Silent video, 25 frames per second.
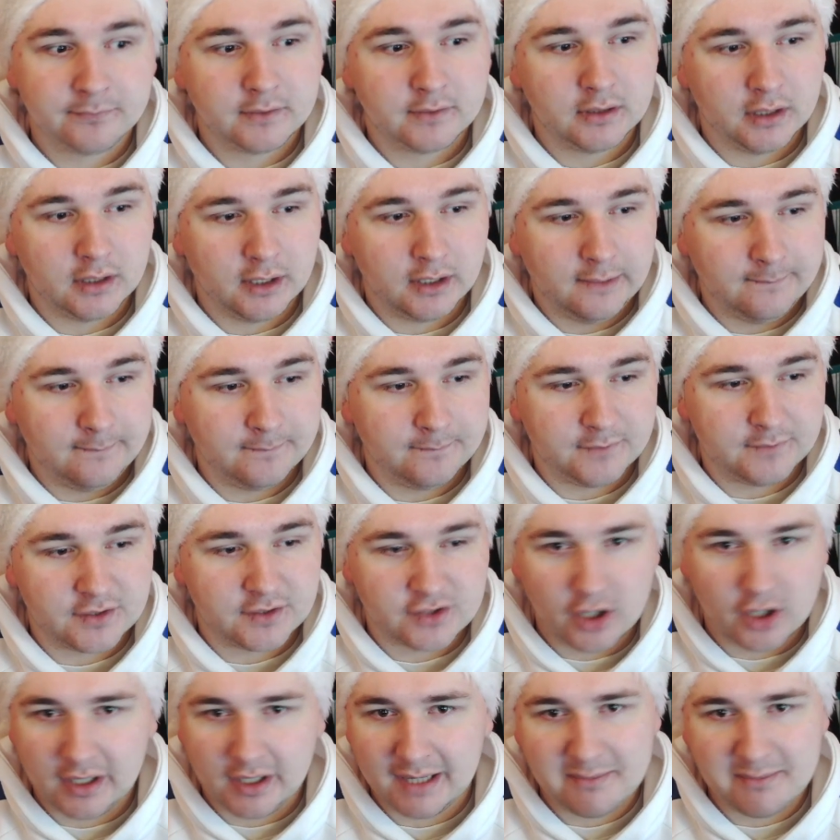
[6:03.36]
There's
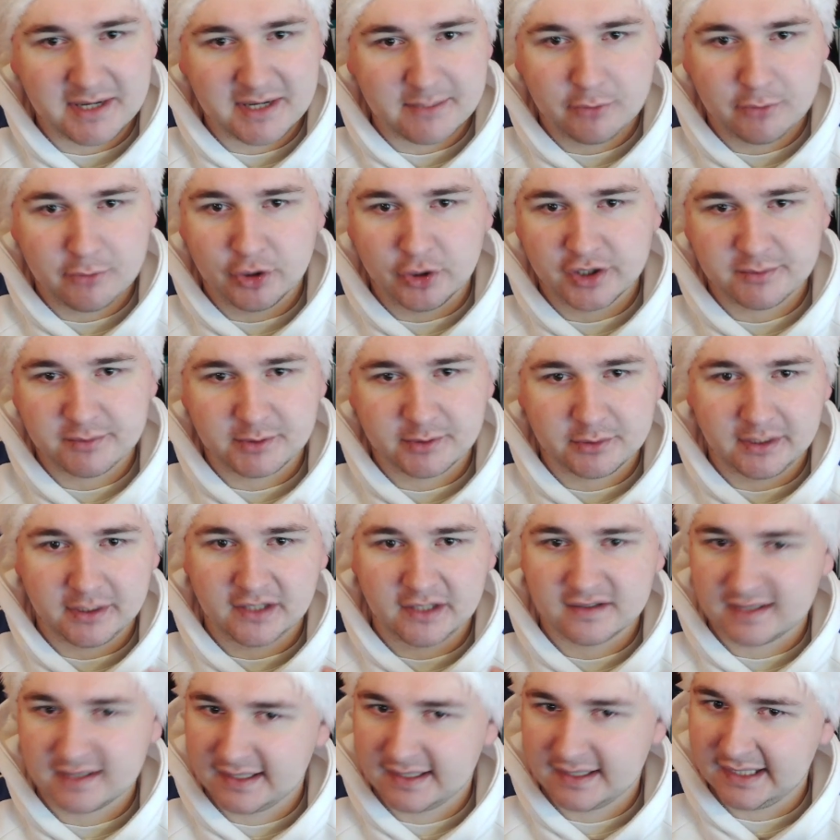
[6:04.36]
not that many points between
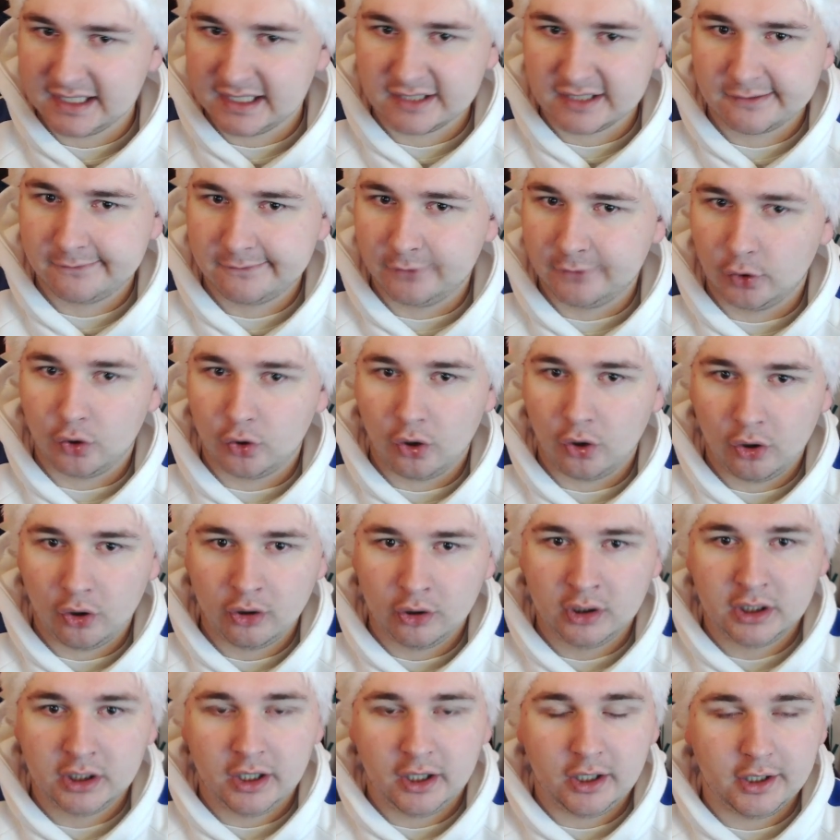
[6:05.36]
us. I think it's 4,
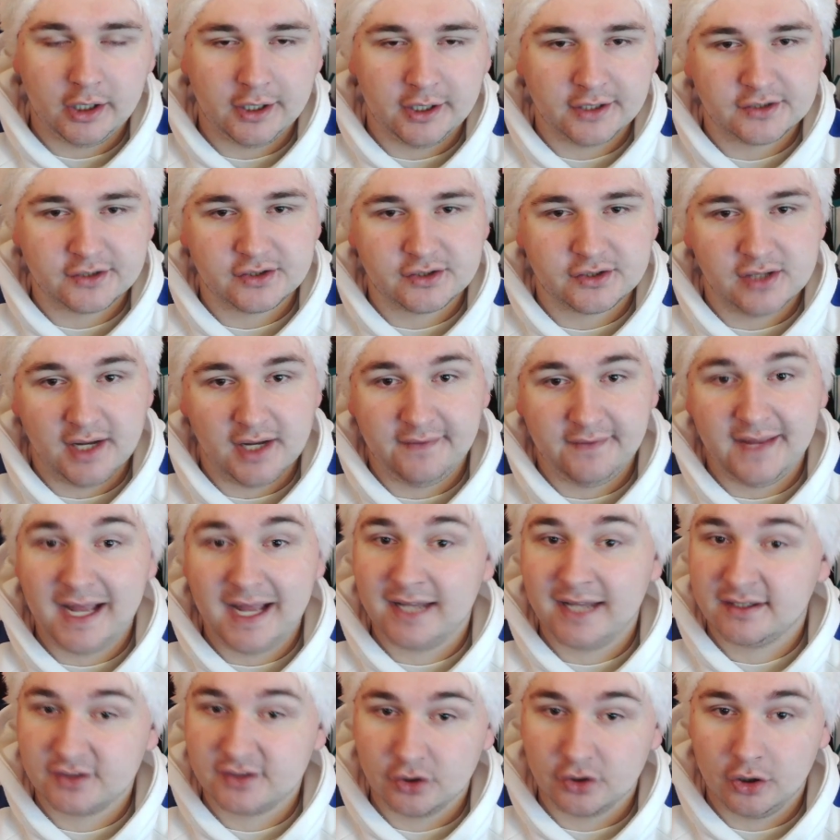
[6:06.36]
and they're
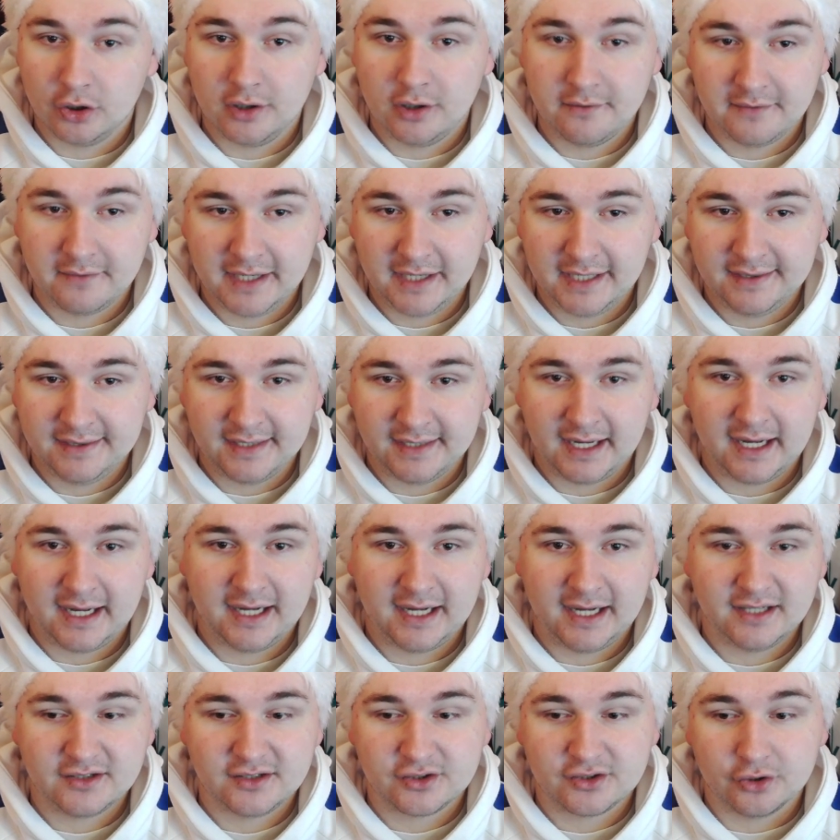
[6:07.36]
sort of in
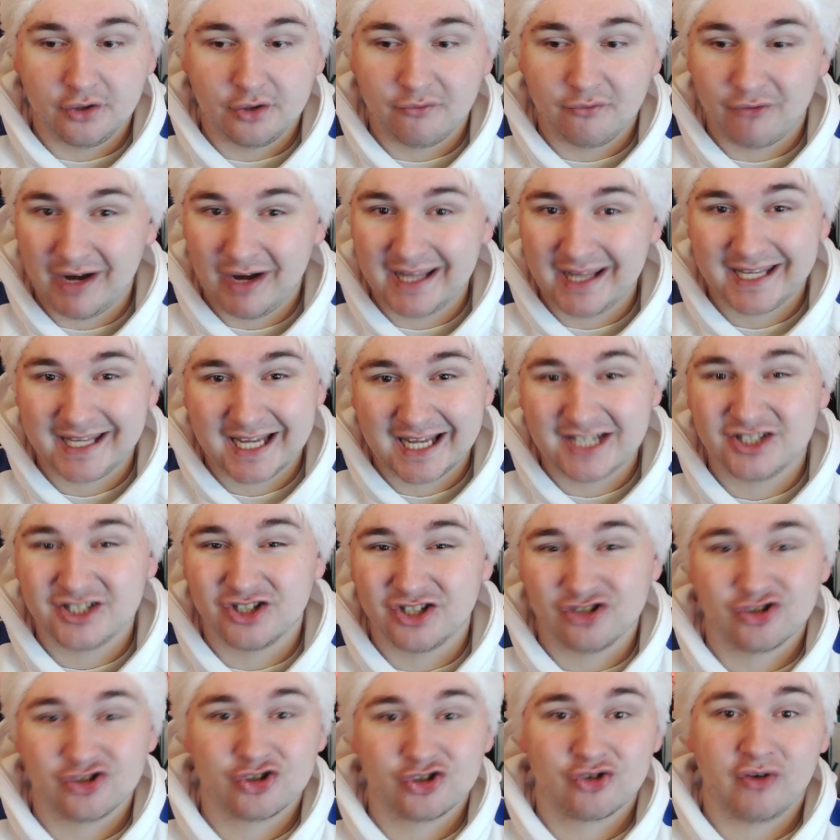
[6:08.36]
that sort of
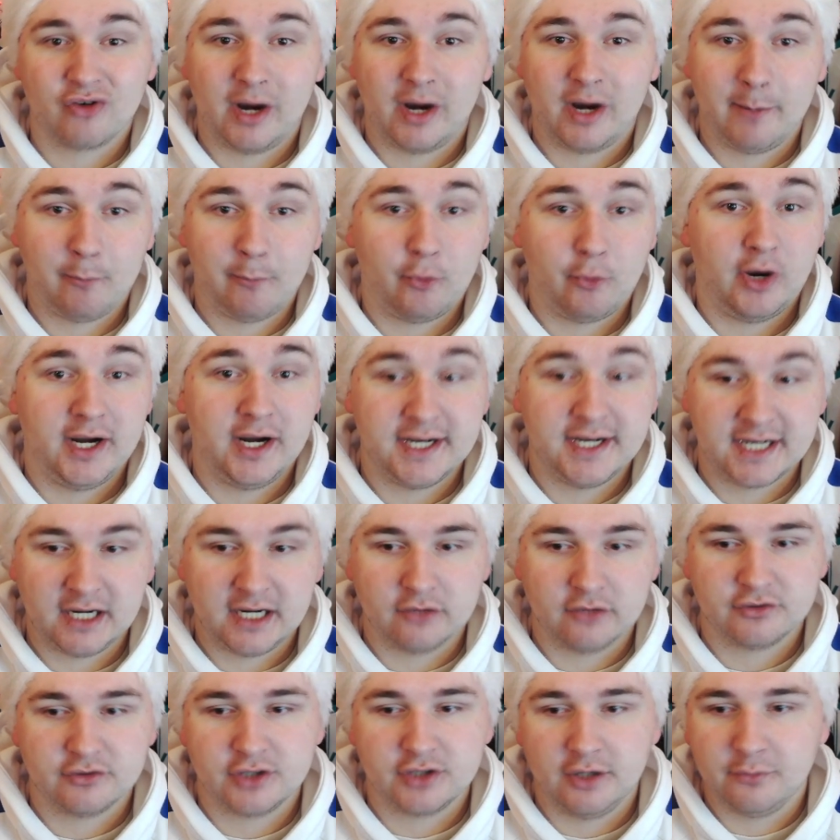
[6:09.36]
relegation scrap right now.
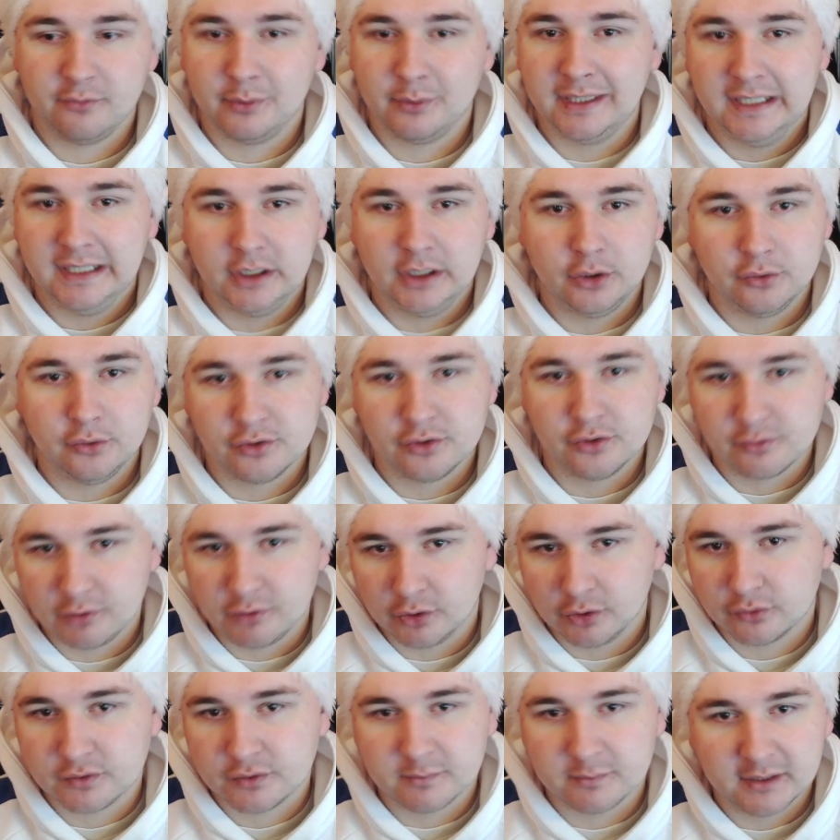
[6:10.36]
So if we lose, we
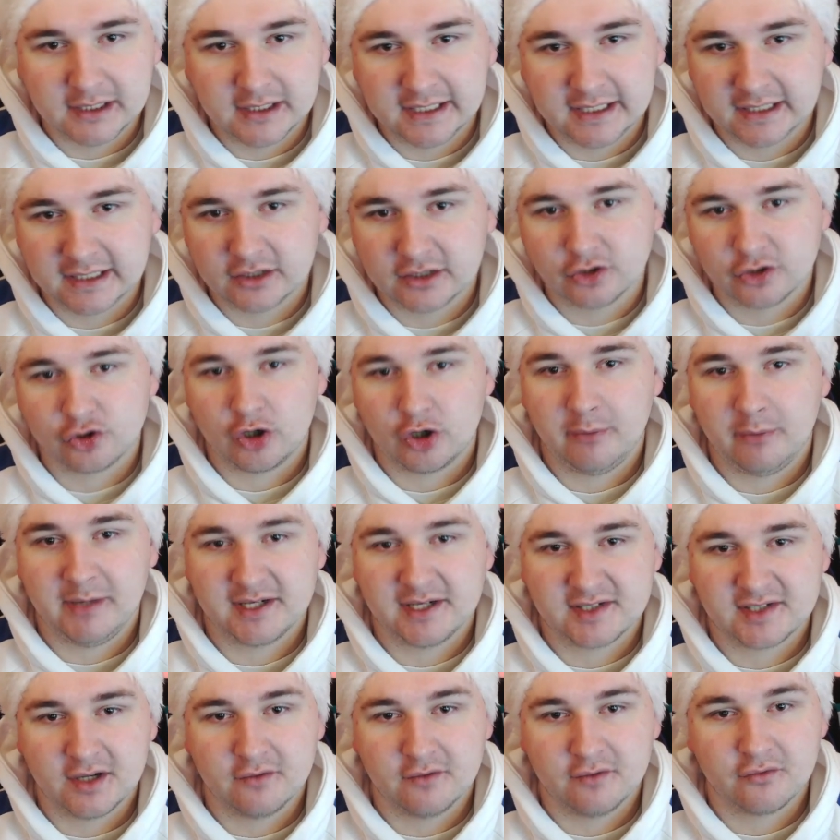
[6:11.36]
ultimately could drop
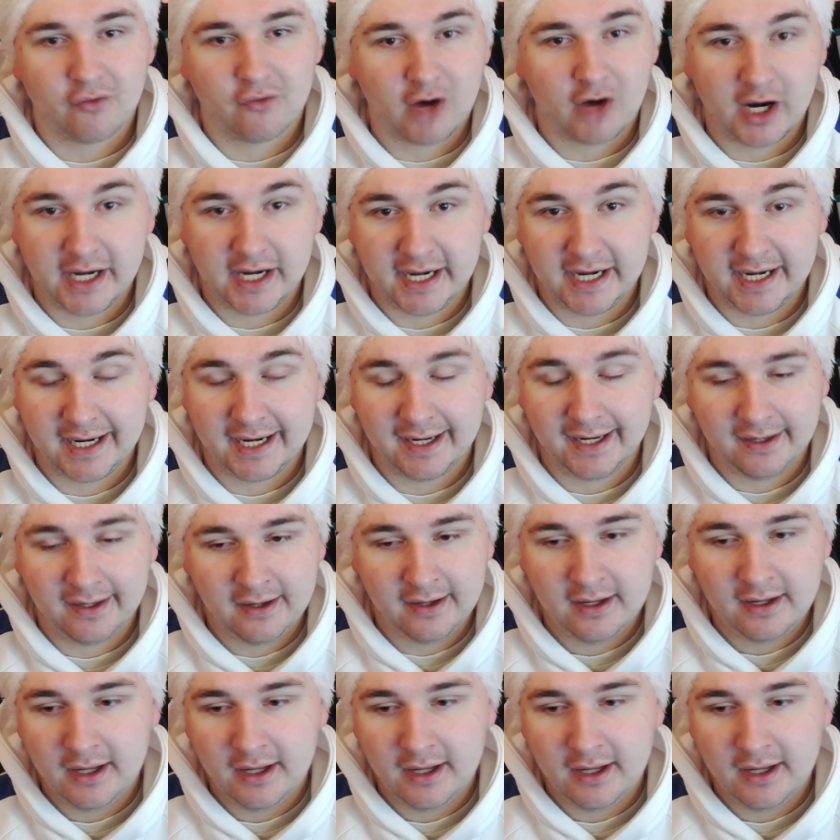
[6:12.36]
ourselves right in it.